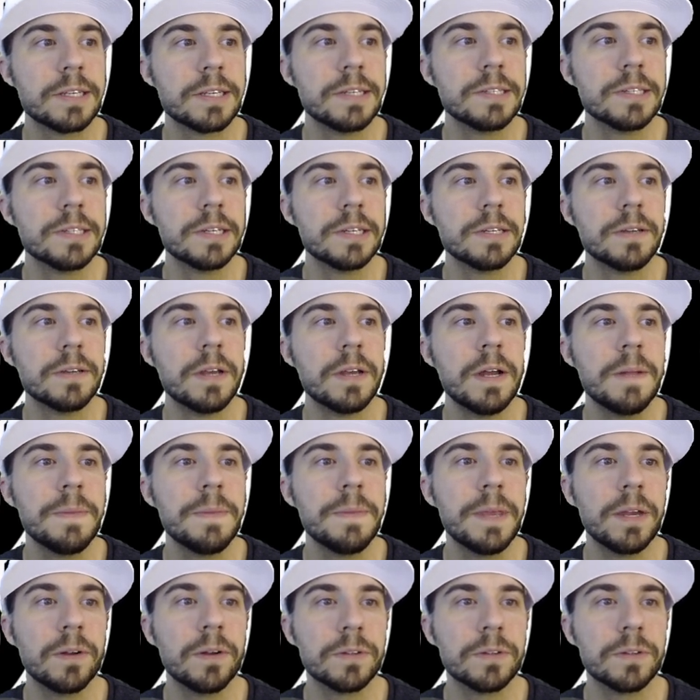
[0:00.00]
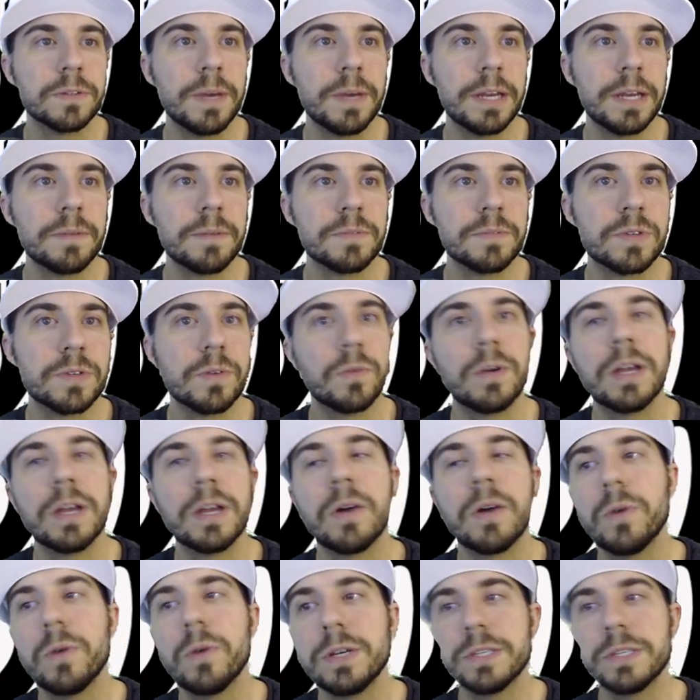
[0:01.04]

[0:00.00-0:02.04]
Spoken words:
Izzet, and Ultimatum. So always